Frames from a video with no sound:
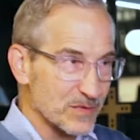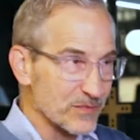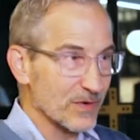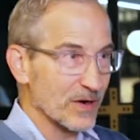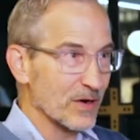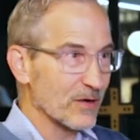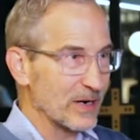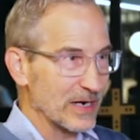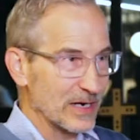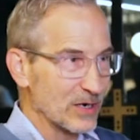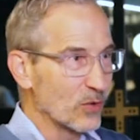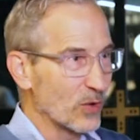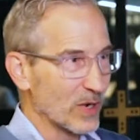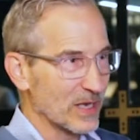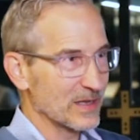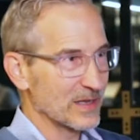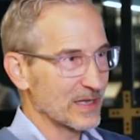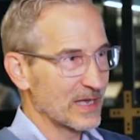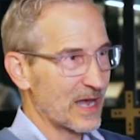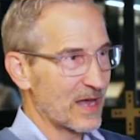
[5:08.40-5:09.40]
very
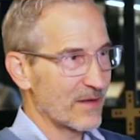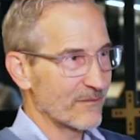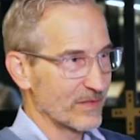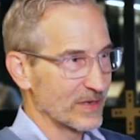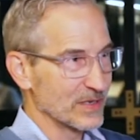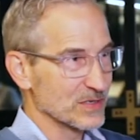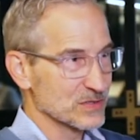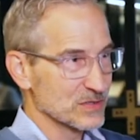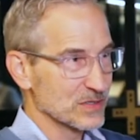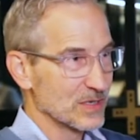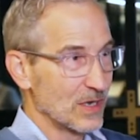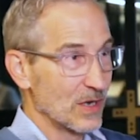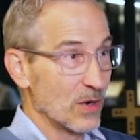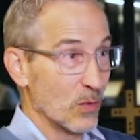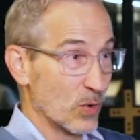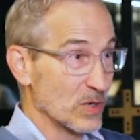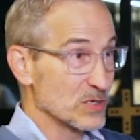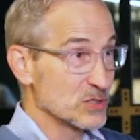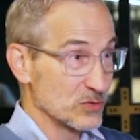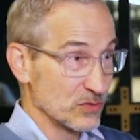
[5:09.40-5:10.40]
quickly obvious
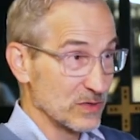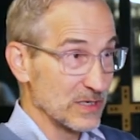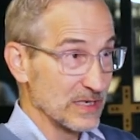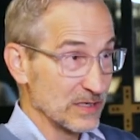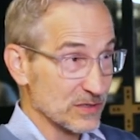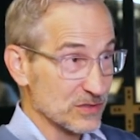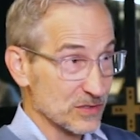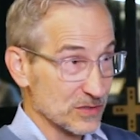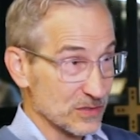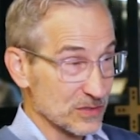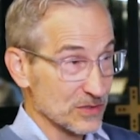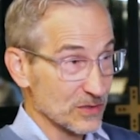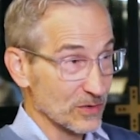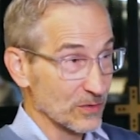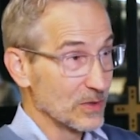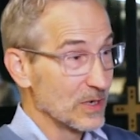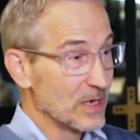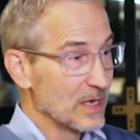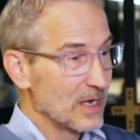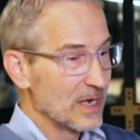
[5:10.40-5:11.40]
what you need to
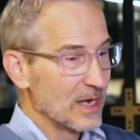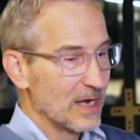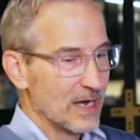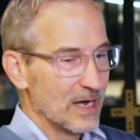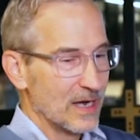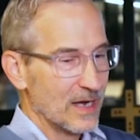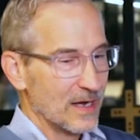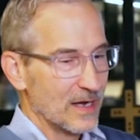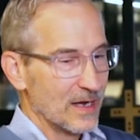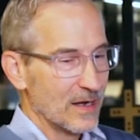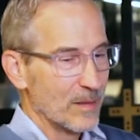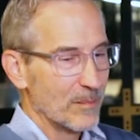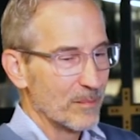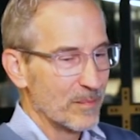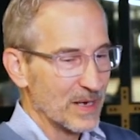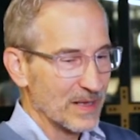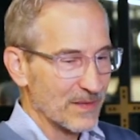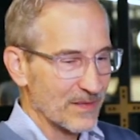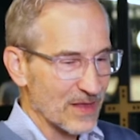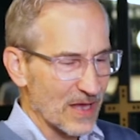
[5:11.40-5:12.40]
do.
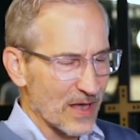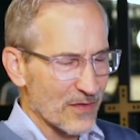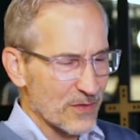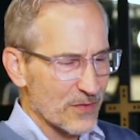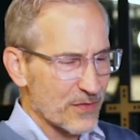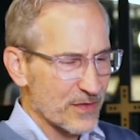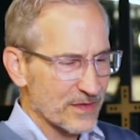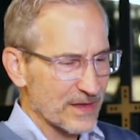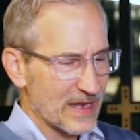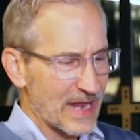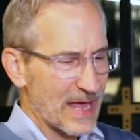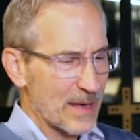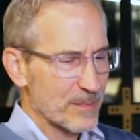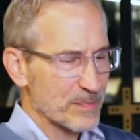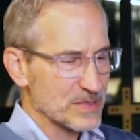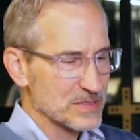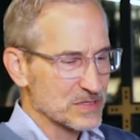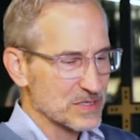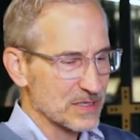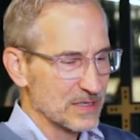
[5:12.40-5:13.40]
But the other thing that
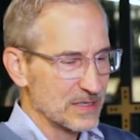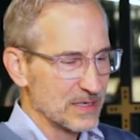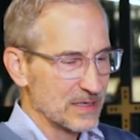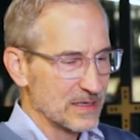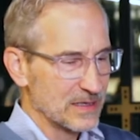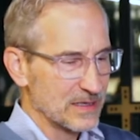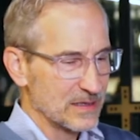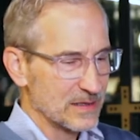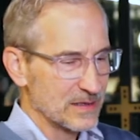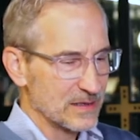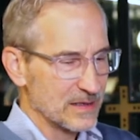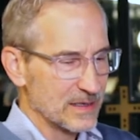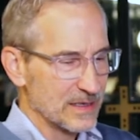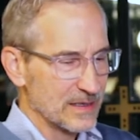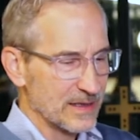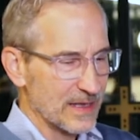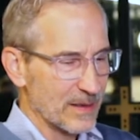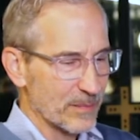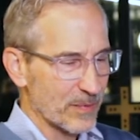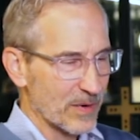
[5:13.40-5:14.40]
happens
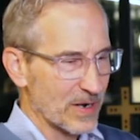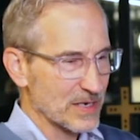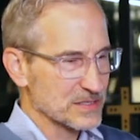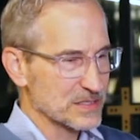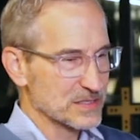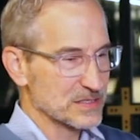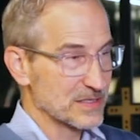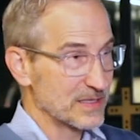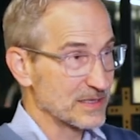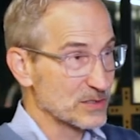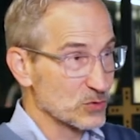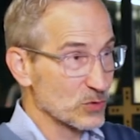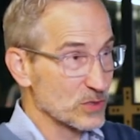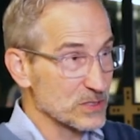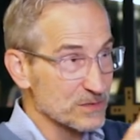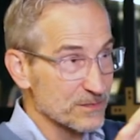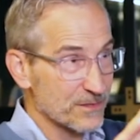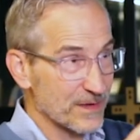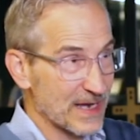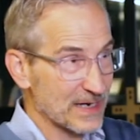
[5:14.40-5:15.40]
in that process is the
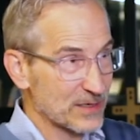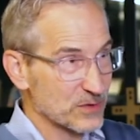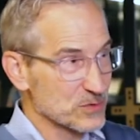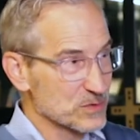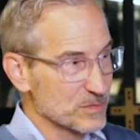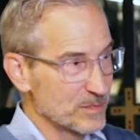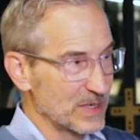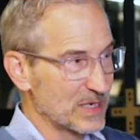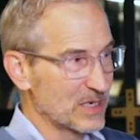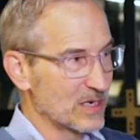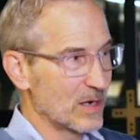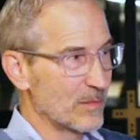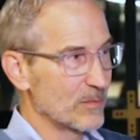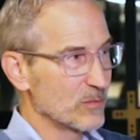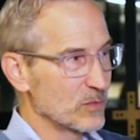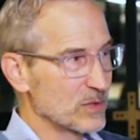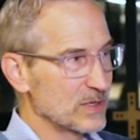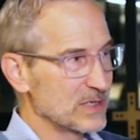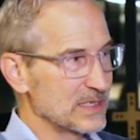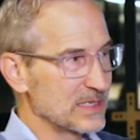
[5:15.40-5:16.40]
choice factors
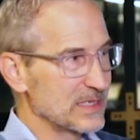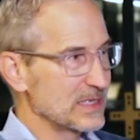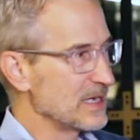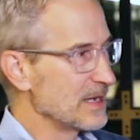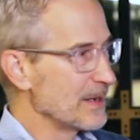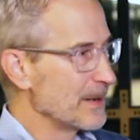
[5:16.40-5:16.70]
become really